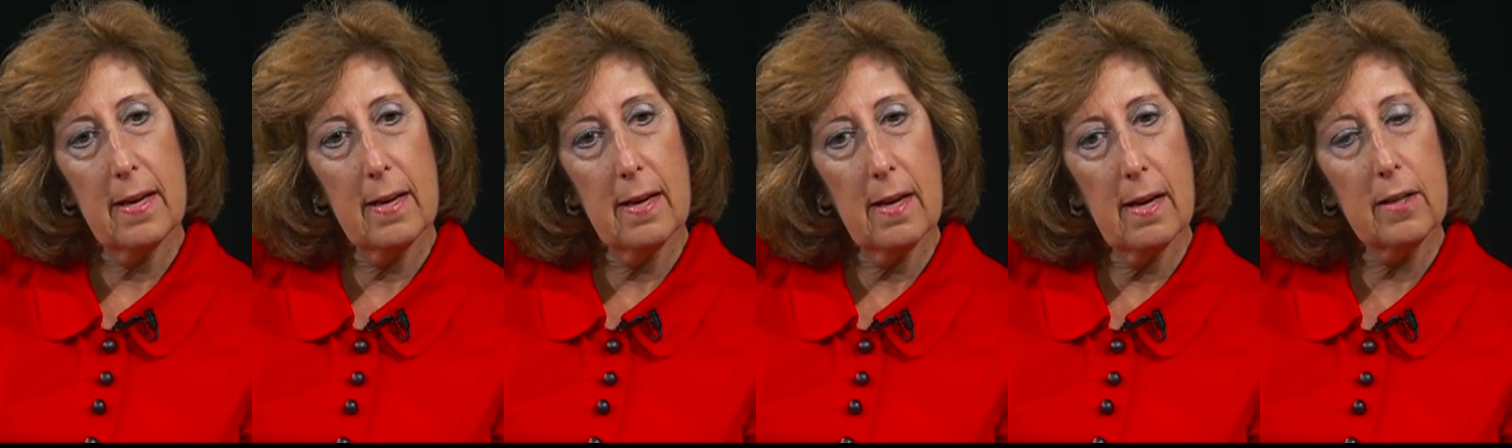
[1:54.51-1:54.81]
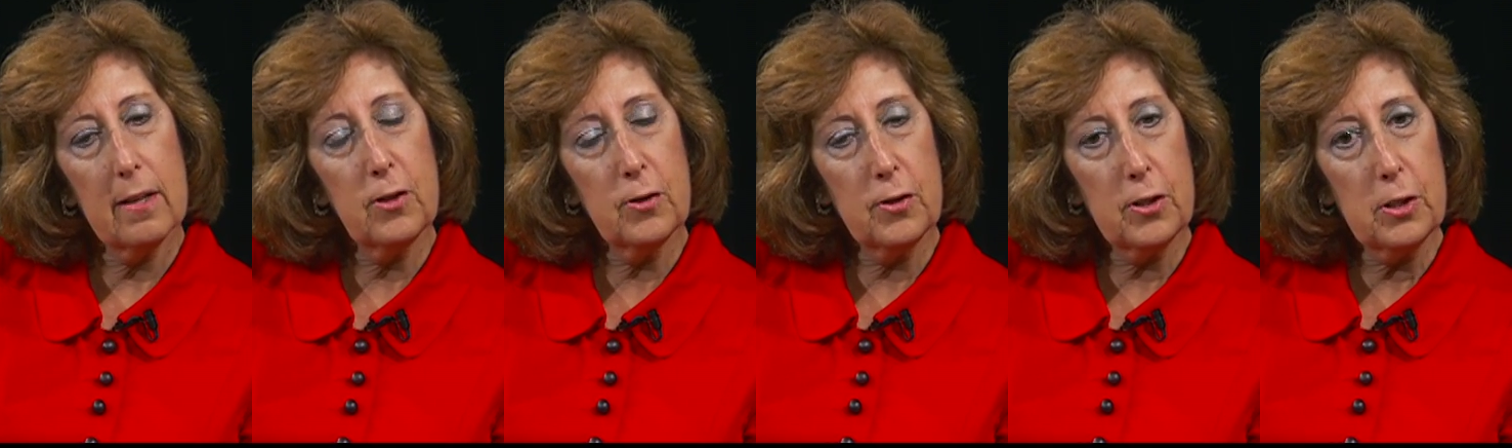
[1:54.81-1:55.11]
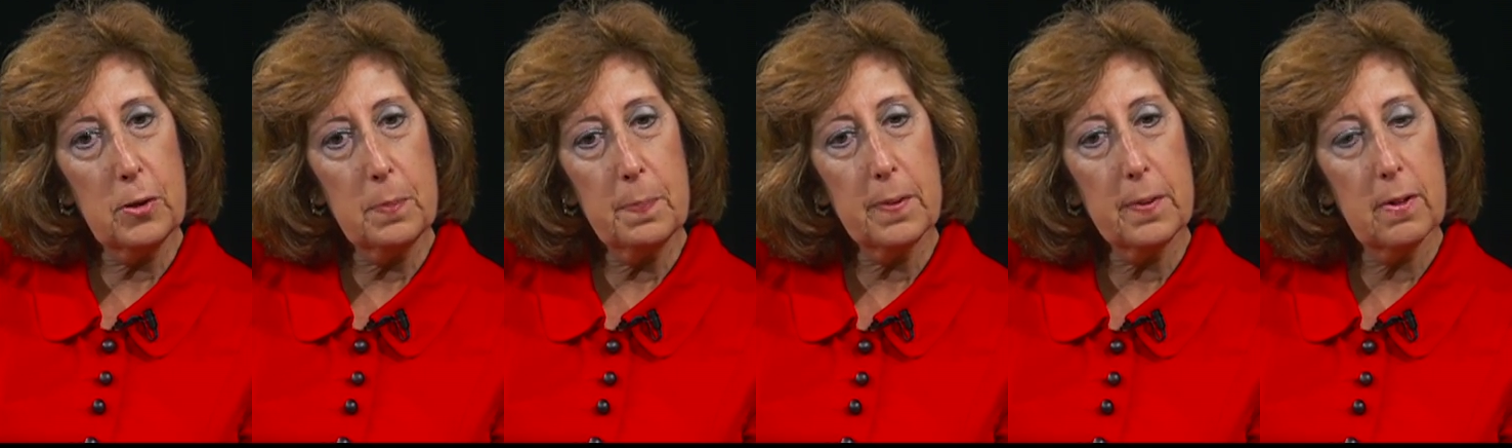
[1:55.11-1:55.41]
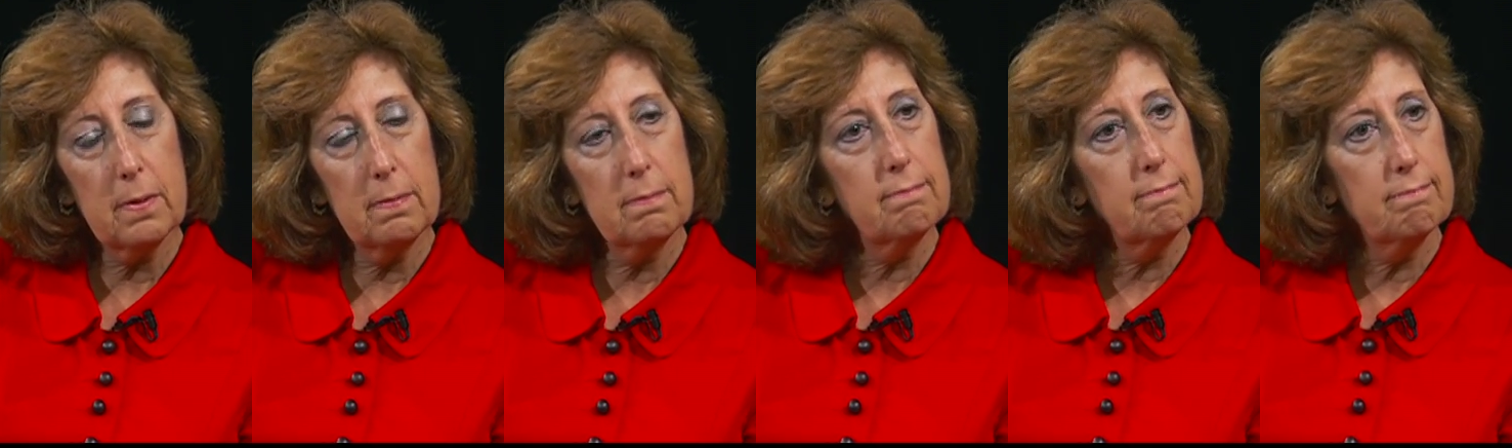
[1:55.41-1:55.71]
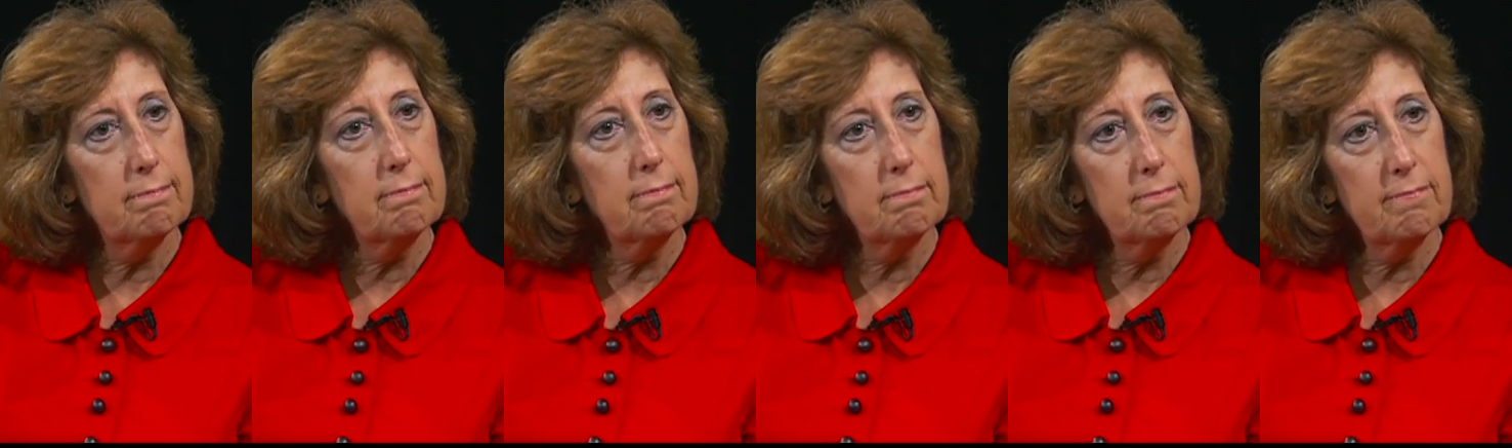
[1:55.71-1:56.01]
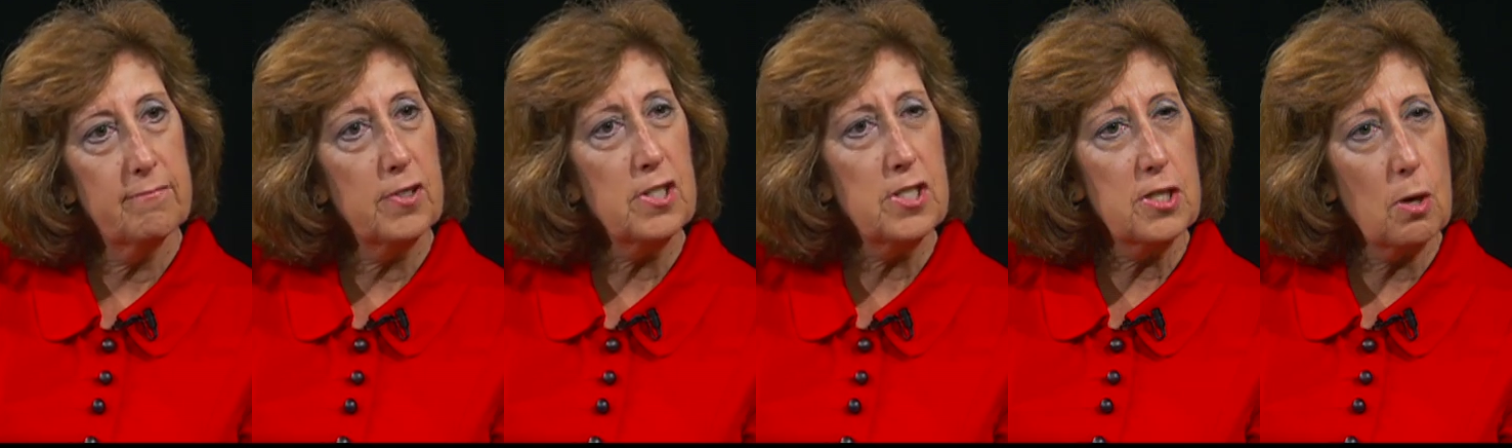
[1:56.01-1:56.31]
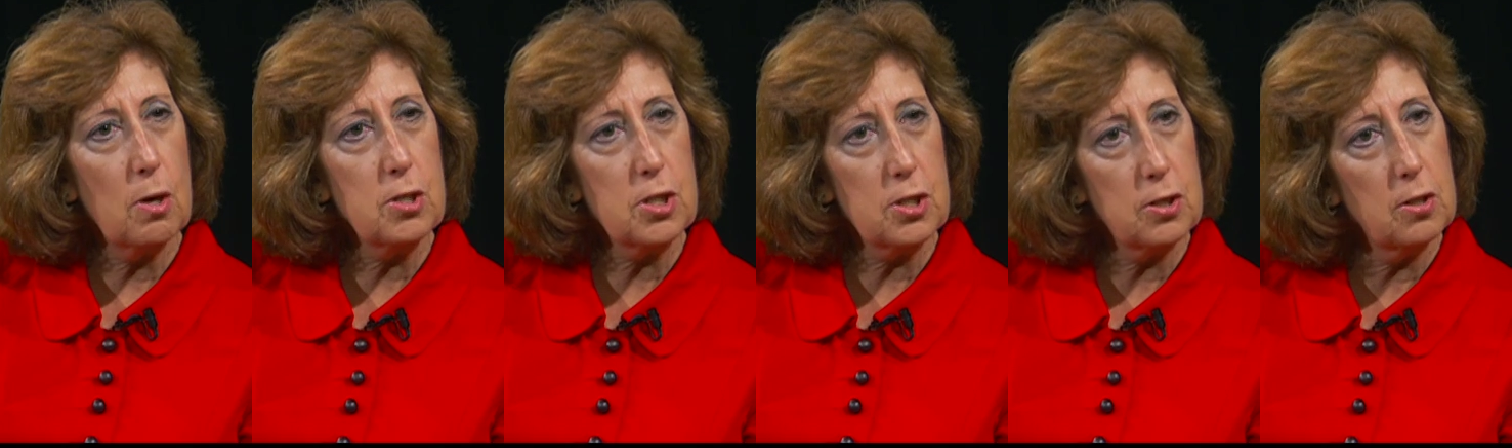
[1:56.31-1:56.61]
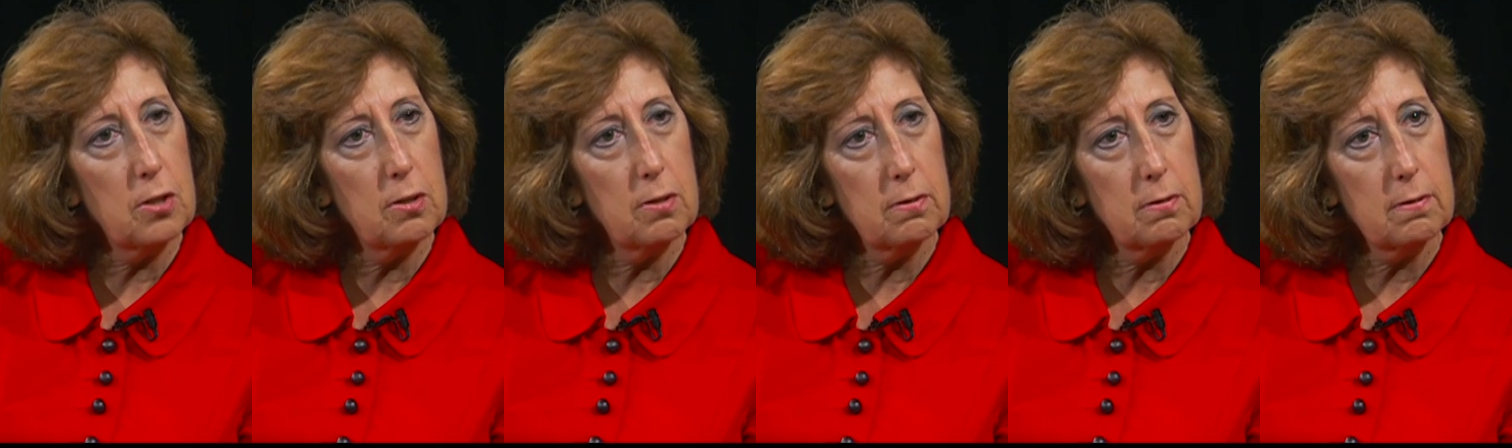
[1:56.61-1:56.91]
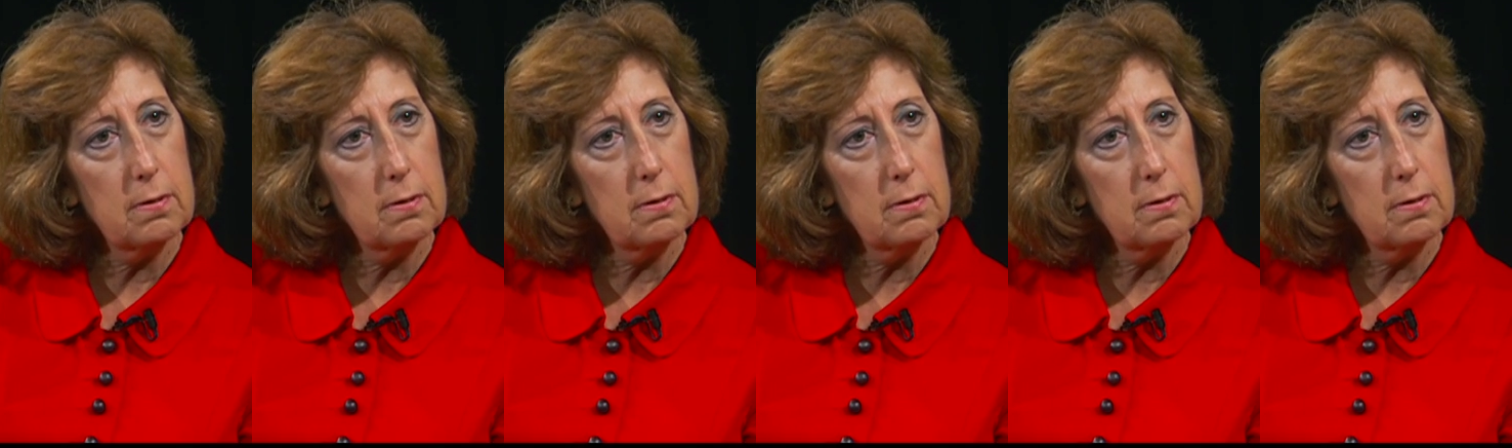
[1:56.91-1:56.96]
a group for social